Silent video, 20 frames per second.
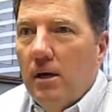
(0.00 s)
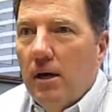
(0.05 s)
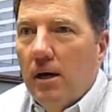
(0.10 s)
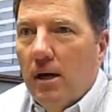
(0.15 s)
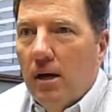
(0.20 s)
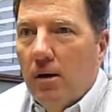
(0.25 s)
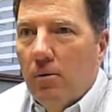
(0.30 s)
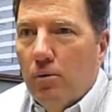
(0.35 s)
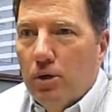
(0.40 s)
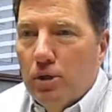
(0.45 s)

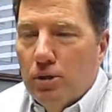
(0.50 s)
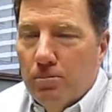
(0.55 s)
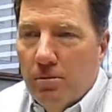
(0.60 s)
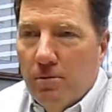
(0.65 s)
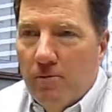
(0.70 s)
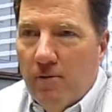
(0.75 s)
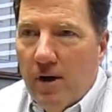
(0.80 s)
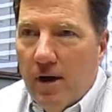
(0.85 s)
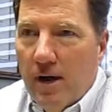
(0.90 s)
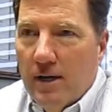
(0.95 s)
which
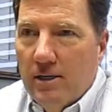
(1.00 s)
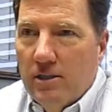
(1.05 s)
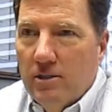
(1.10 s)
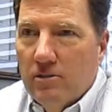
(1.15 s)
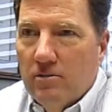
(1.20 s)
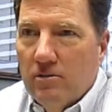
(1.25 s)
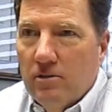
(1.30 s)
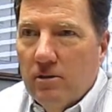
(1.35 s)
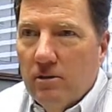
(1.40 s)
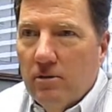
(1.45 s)

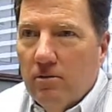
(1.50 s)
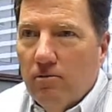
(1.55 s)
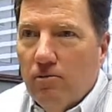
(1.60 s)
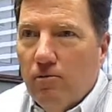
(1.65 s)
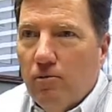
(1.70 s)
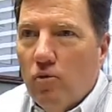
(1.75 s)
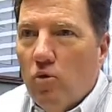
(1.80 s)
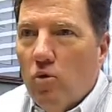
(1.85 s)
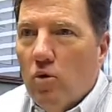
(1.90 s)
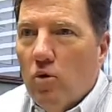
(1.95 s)
provides
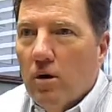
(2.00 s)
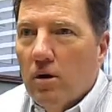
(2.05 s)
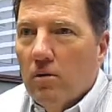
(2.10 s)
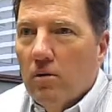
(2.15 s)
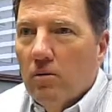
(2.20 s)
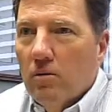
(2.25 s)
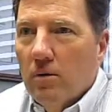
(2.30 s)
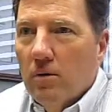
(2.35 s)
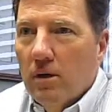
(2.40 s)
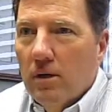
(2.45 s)

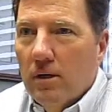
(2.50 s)
for